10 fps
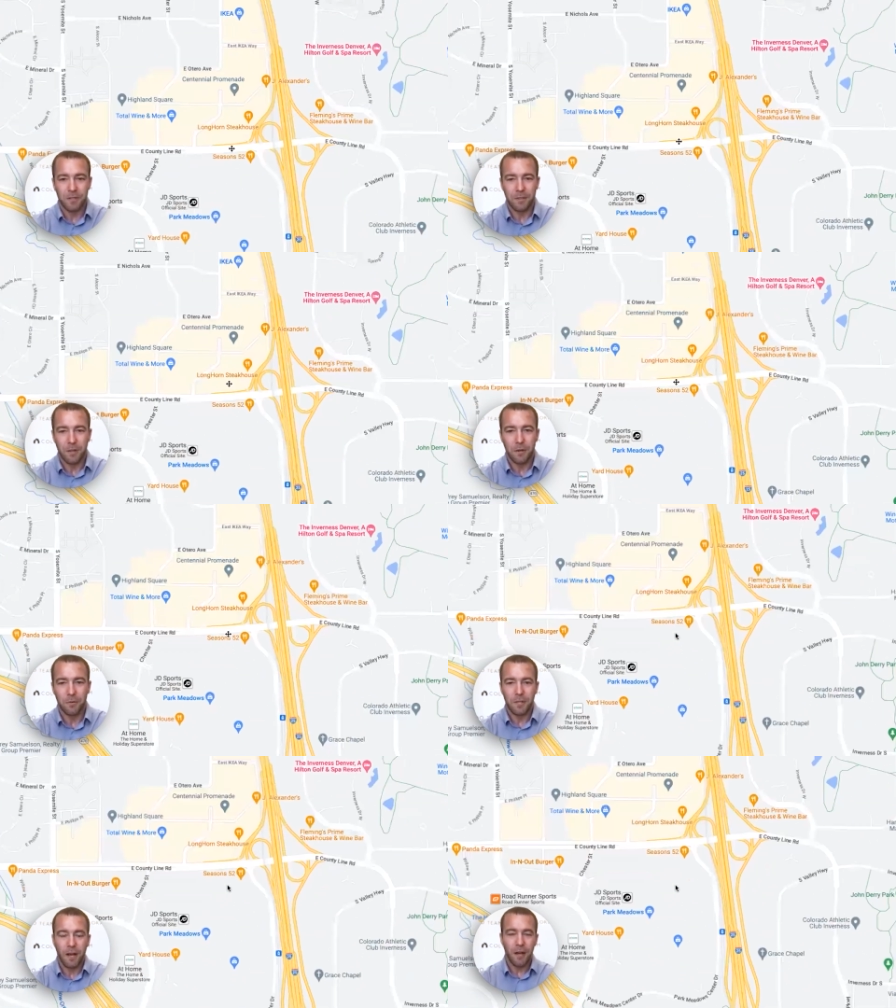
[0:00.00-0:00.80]

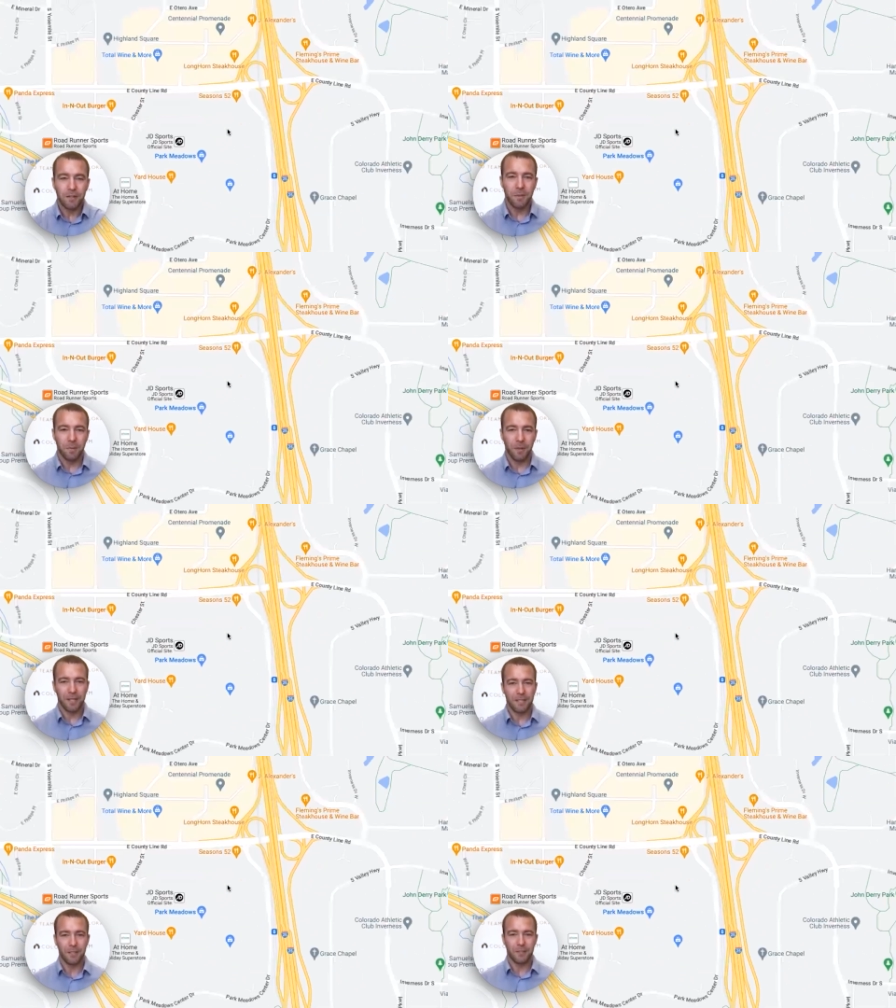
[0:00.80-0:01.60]
So, tons of
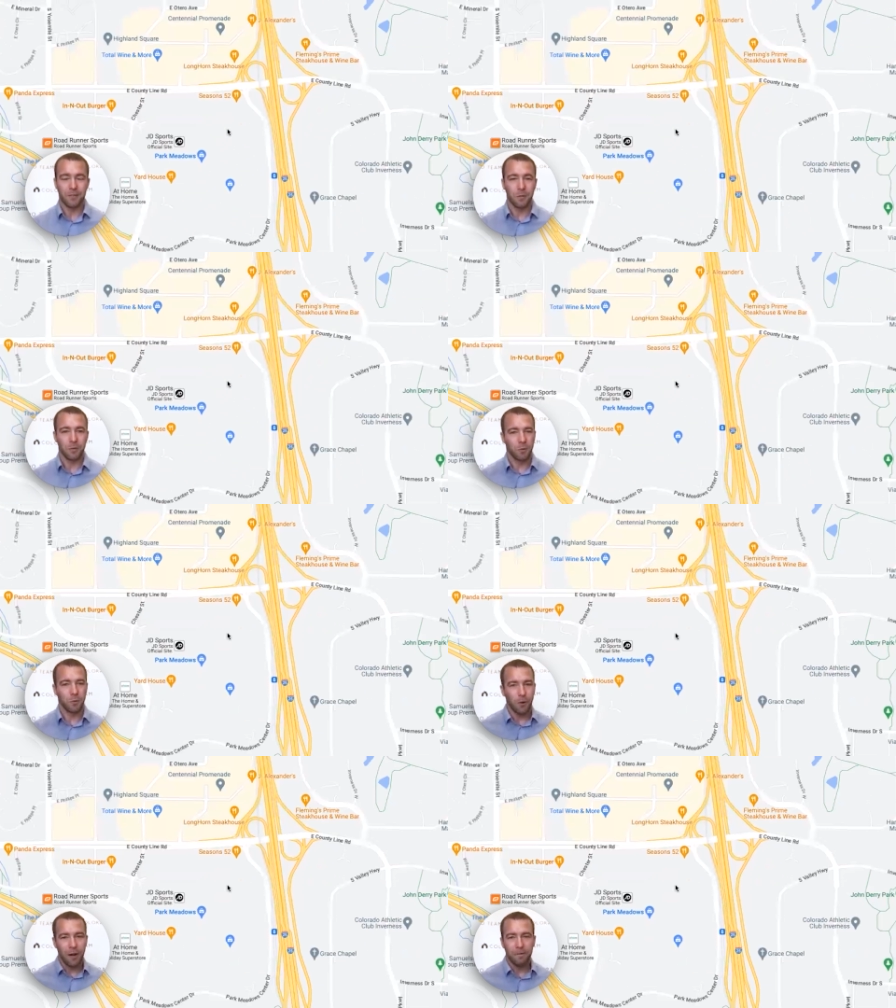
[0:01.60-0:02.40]
places to
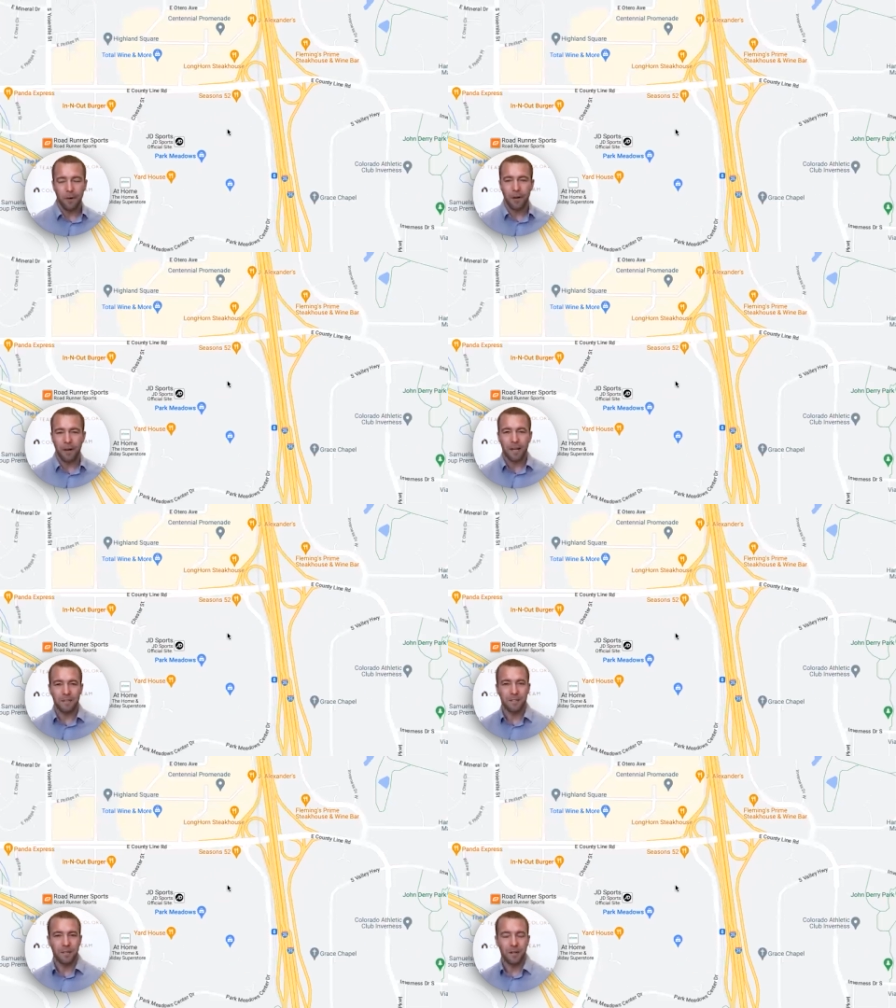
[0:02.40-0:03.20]
go out for a
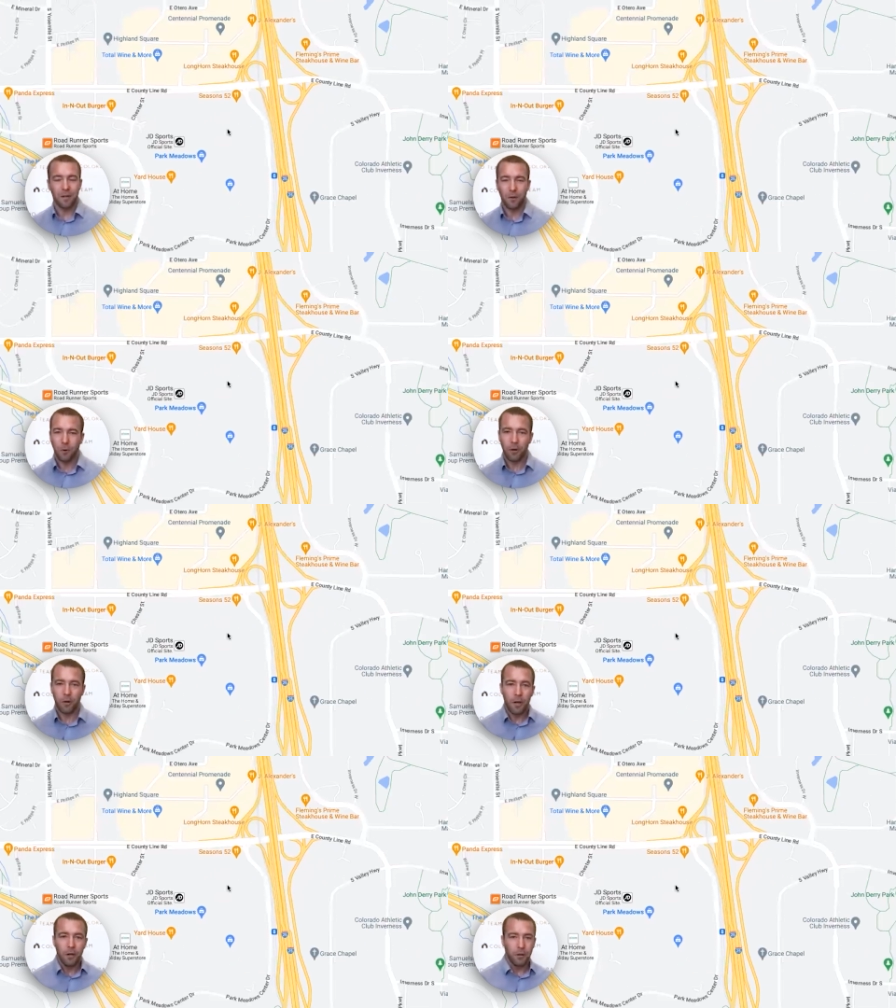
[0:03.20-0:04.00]
nice dinner
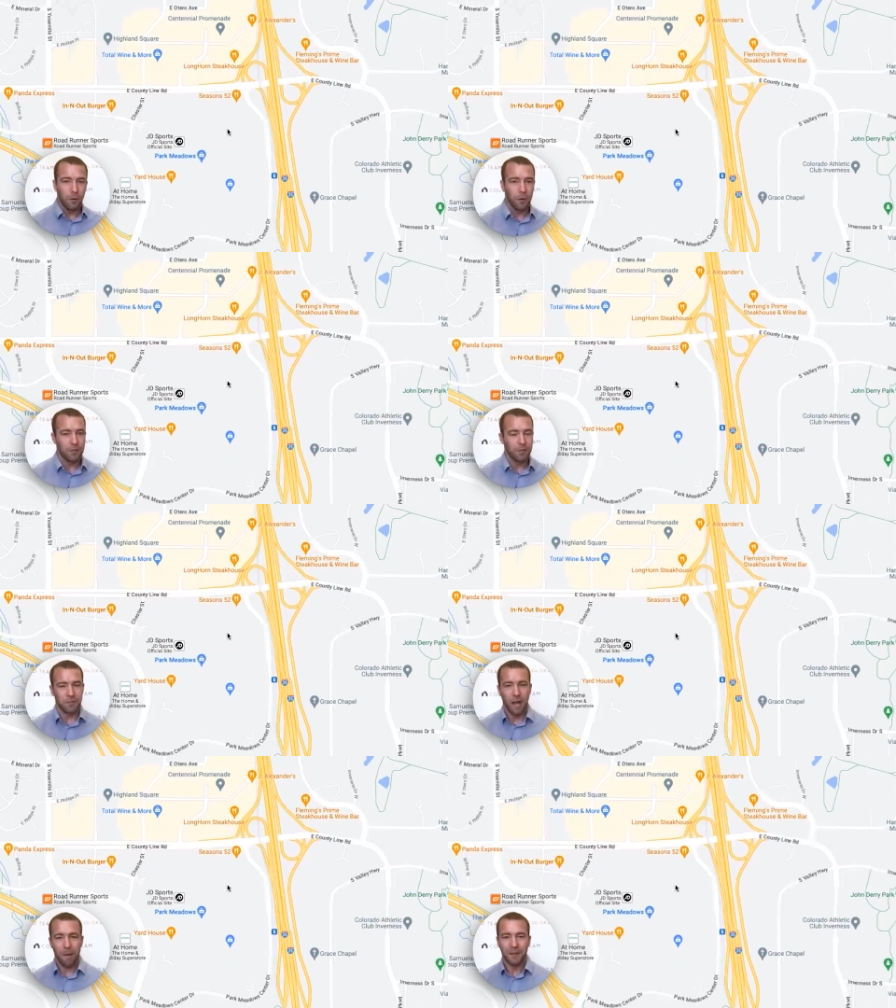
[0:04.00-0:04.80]
or go get your
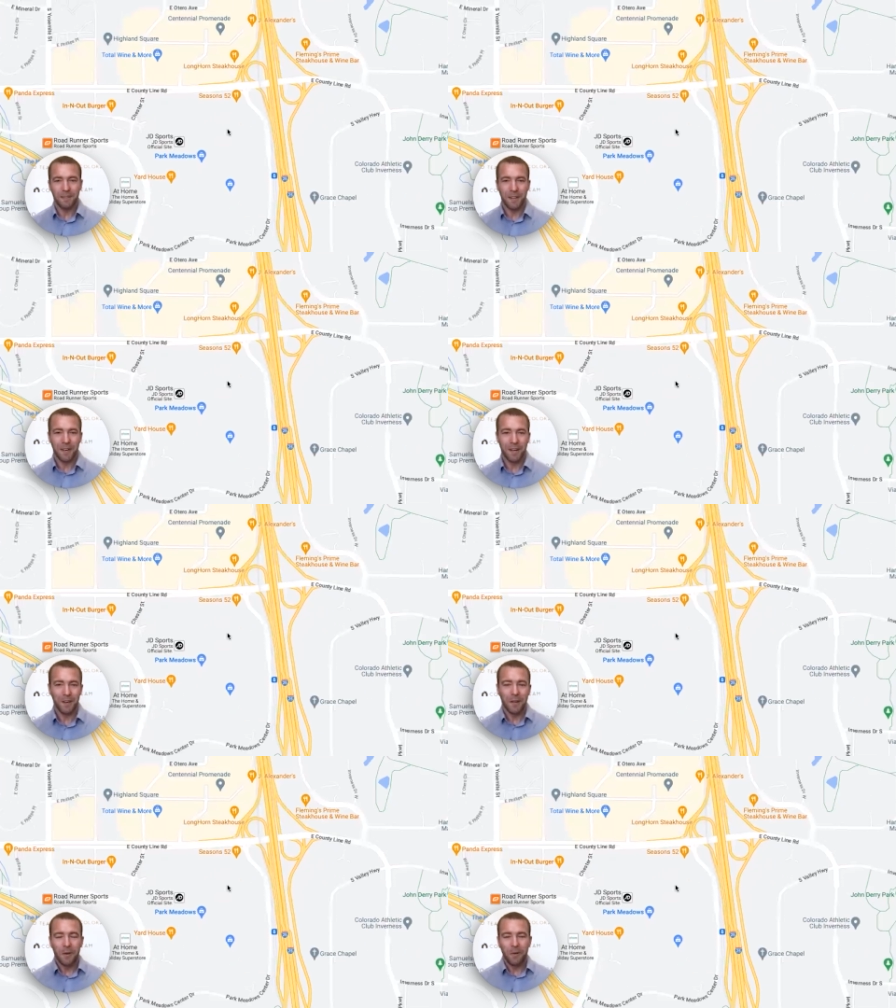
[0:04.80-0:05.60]
shopping done